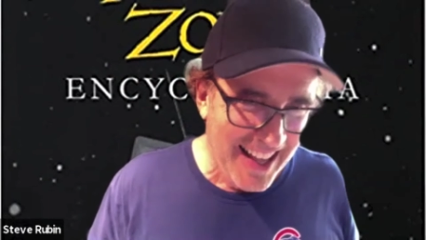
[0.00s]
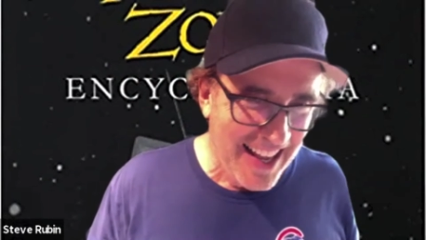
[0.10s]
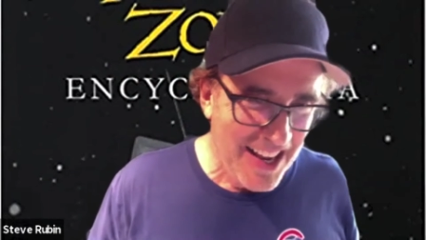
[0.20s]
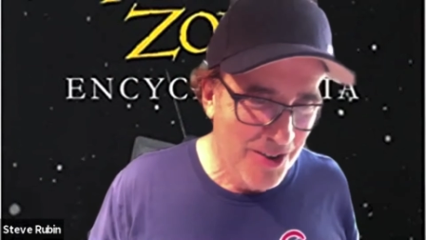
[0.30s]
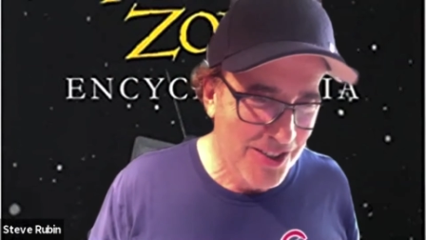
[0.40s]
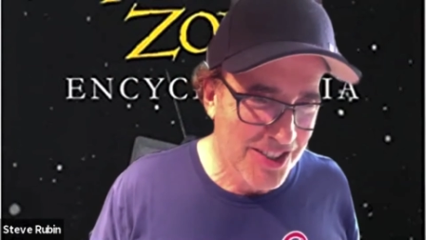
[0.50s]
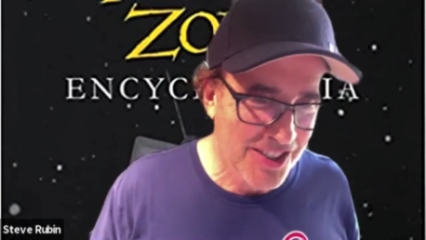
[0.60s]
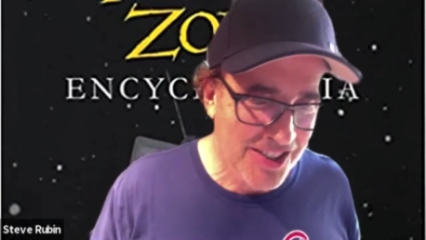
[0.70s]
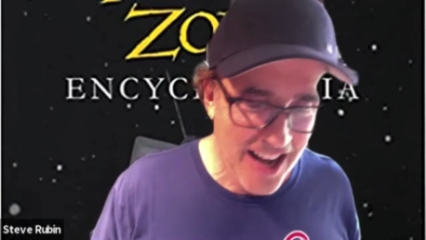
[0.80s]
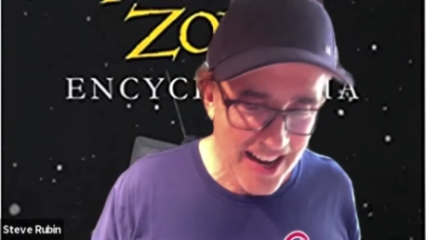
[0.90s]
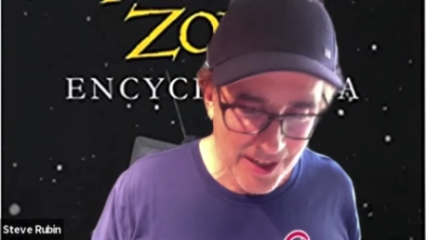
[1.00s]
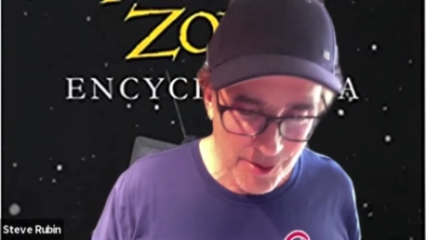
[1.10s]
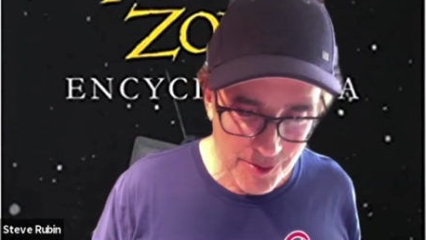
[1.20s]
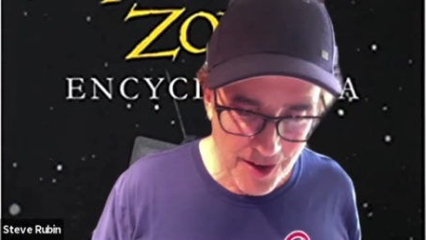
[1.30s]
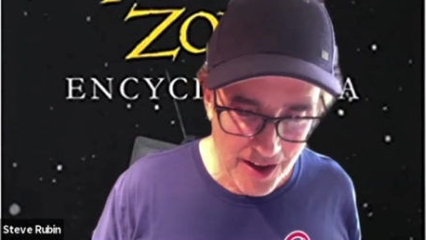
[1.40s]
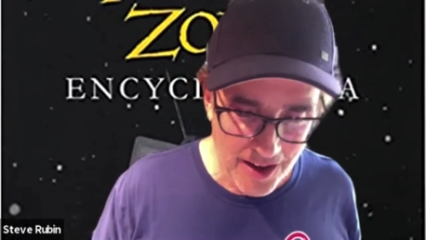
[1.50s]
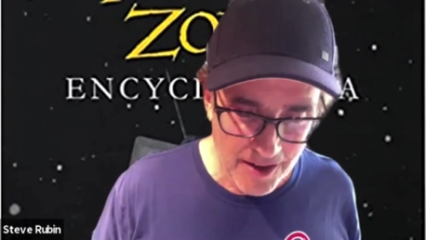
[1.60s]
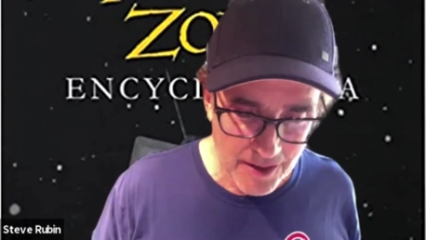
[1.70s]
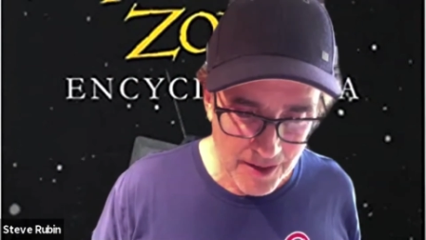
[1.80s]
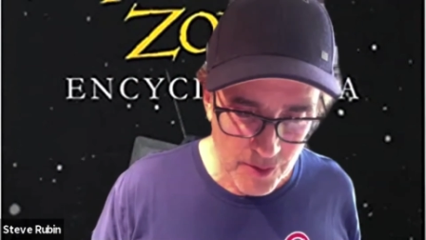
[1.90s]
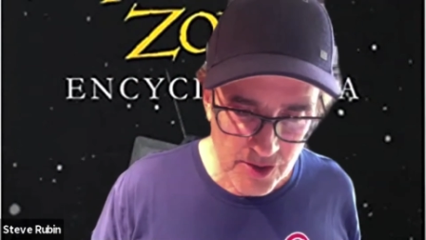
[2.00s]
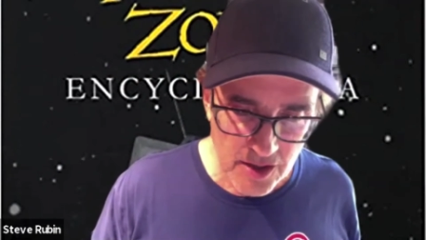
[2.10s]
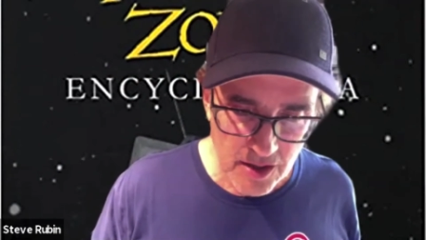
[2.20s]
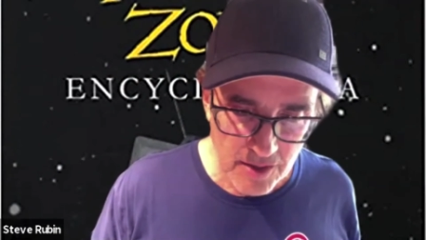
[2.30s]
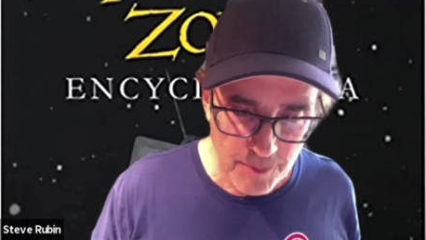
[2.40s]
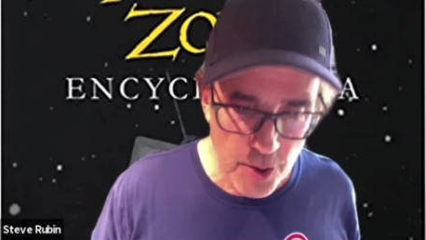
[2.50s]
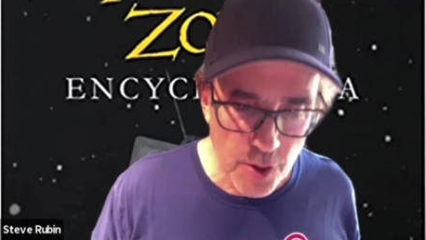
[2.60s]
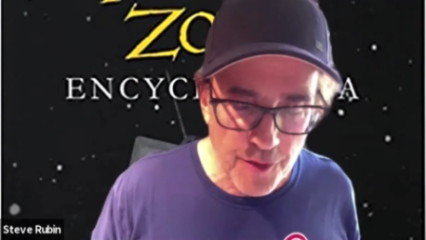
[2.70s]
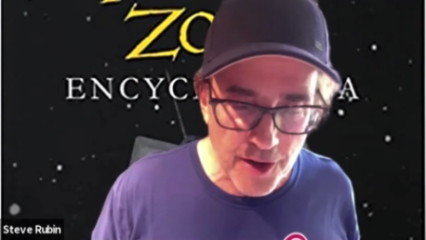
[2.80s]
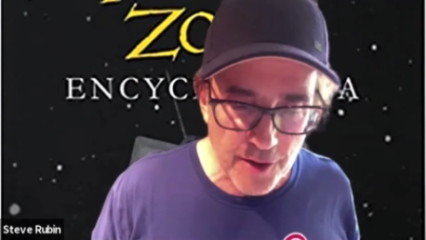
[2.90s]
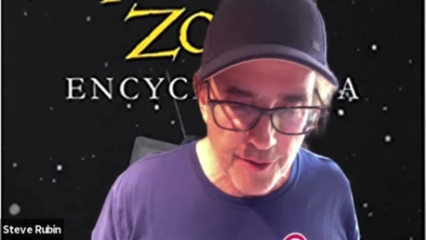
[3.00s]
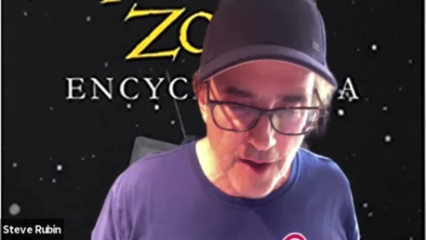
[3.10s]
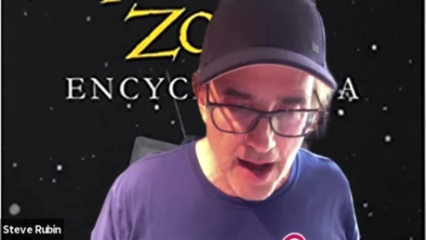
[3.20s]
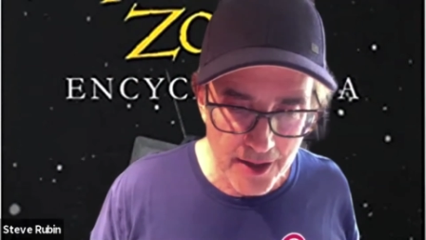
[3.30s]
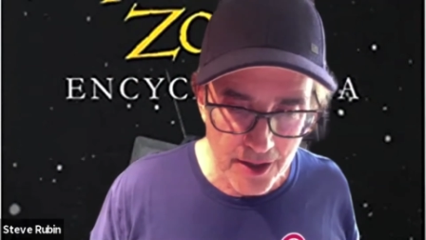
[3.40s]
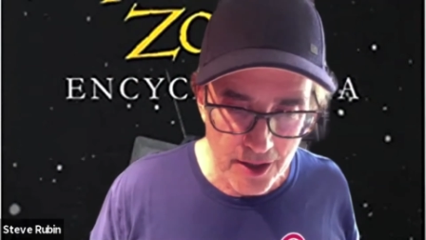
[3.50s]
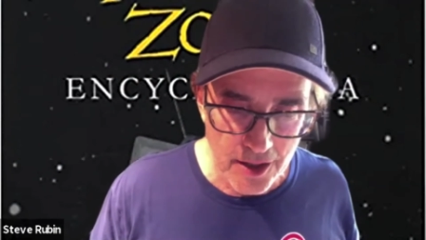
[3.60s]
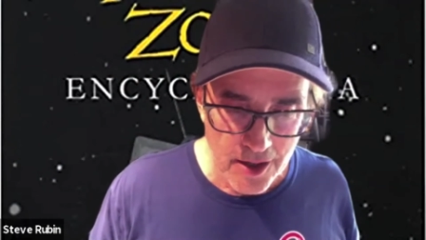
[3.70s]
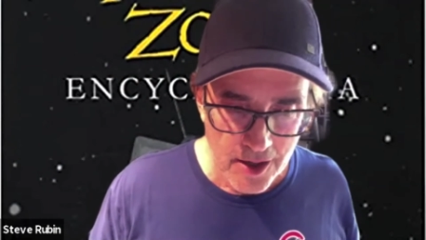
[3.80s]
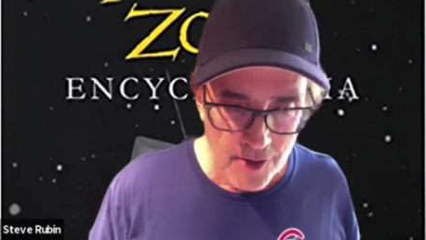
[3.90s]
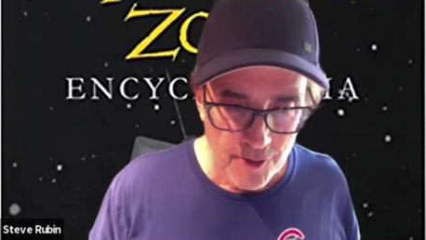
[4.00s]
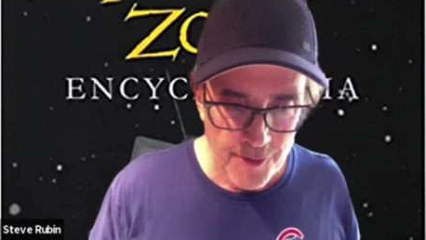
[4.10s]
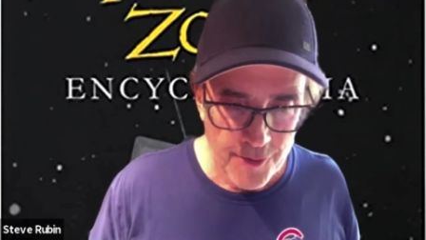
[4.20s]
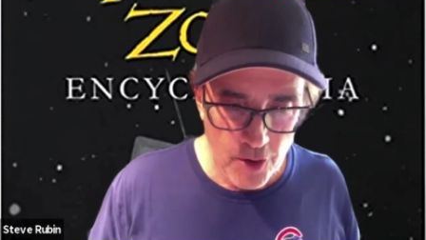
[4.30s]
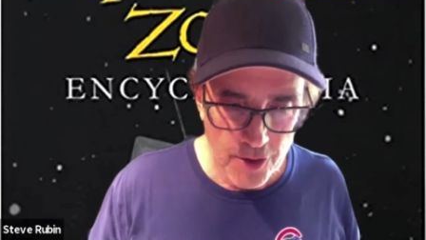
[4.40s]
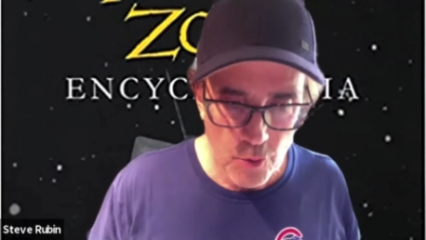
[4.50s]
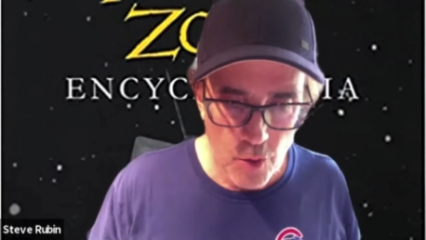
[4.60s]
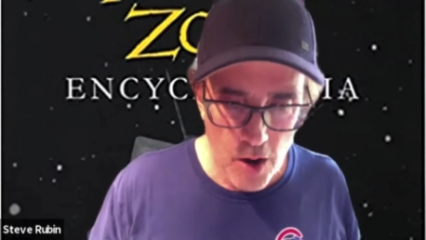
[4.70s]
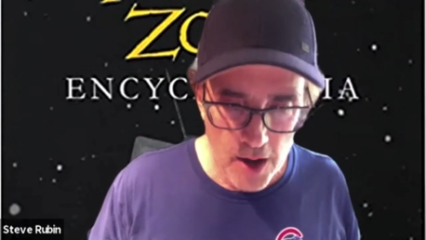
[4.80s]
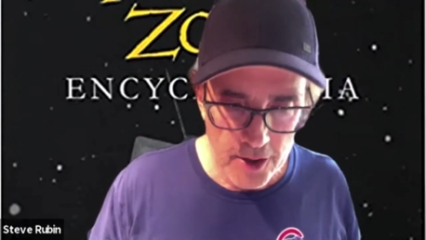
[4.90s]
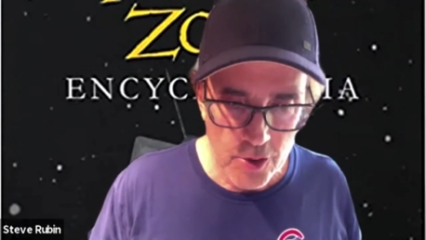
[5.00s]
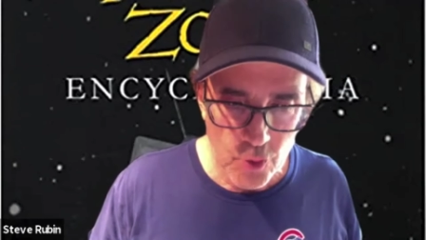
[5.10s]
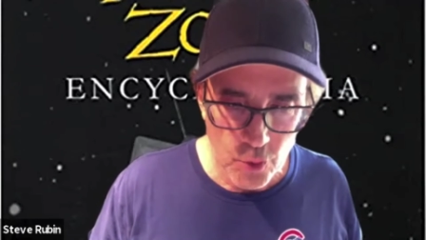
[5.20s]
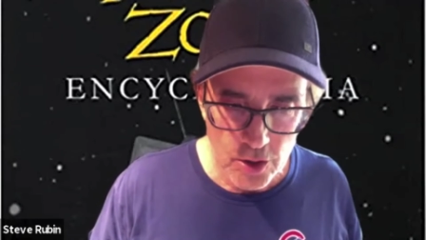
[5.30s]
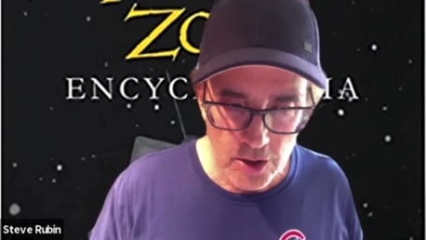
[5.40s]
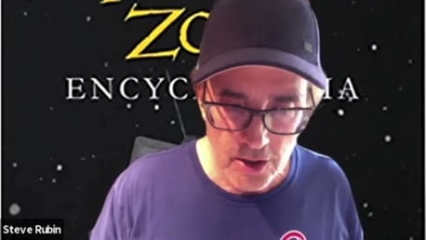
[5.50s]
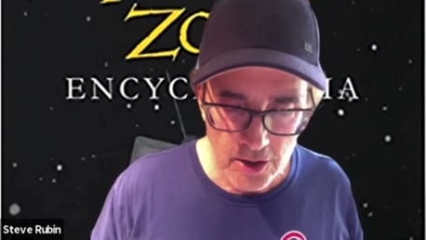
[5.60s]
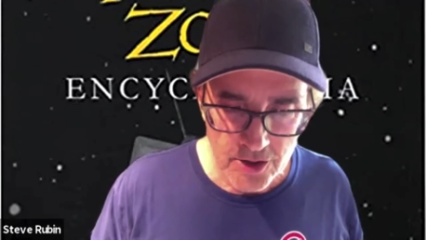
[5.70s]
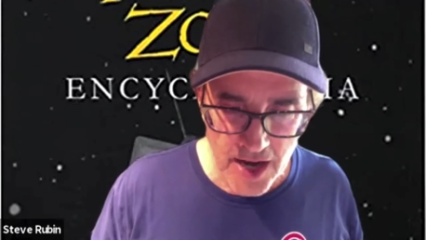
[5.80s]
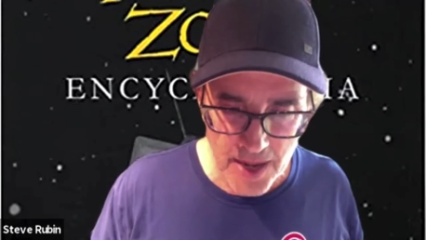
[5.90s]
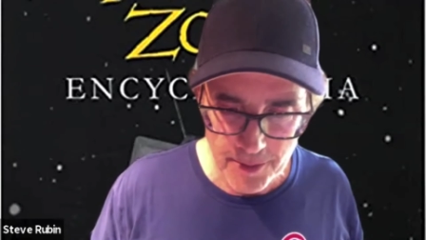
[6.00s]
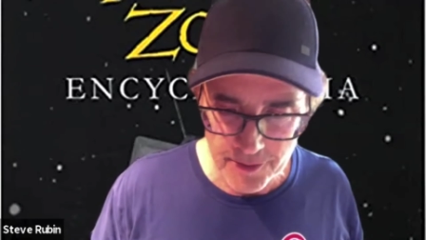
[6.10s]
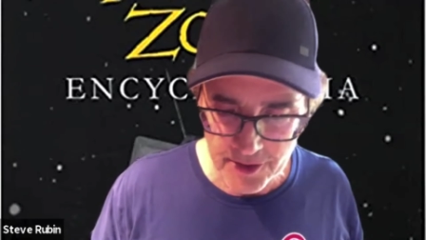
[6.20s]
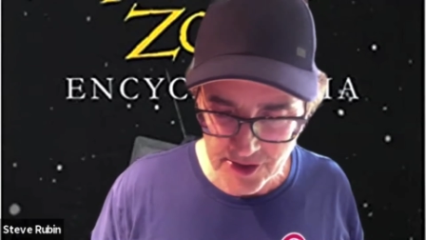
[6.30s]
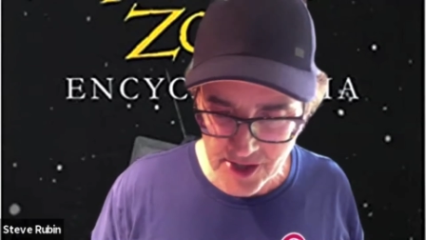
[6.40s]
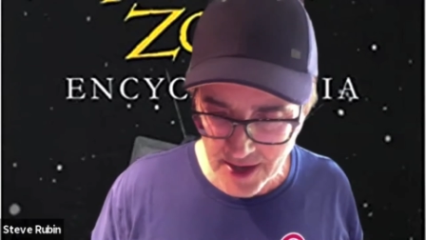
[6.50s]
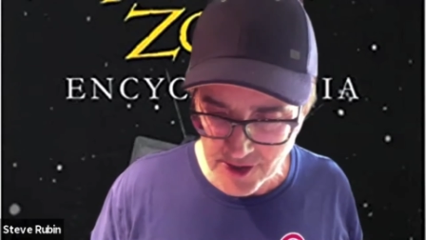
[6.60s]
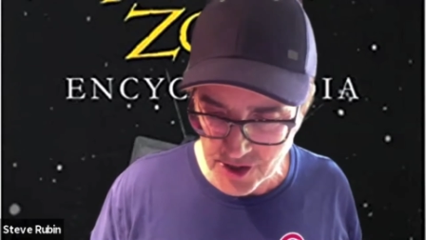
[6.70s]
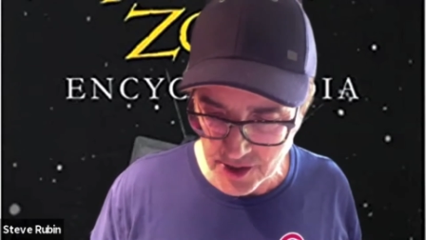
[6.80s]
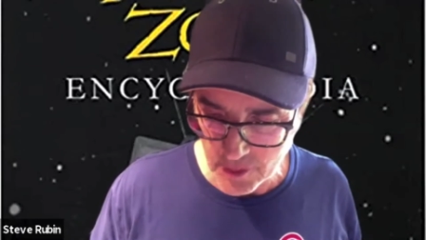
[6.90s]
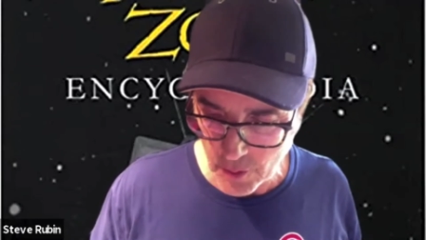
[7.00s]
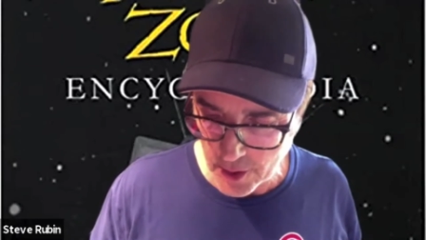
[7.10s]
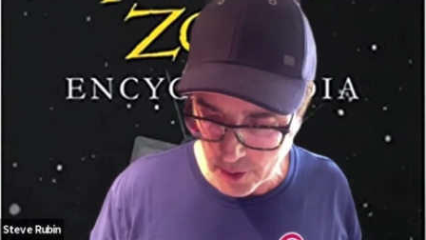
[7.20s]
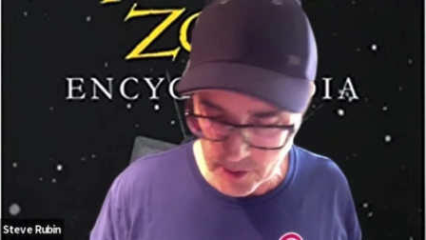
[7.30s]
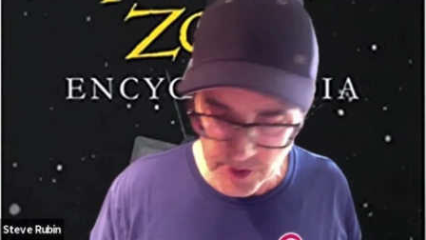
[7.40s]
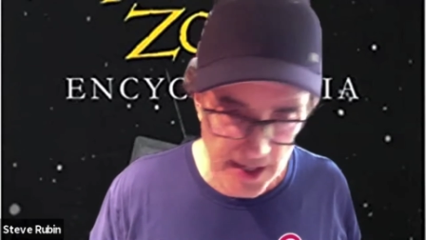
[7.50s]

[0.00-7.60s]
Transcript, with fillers: it was just kind of, uh, it was uh, perfect fodder for the water cooler type of discussion, whether it was at a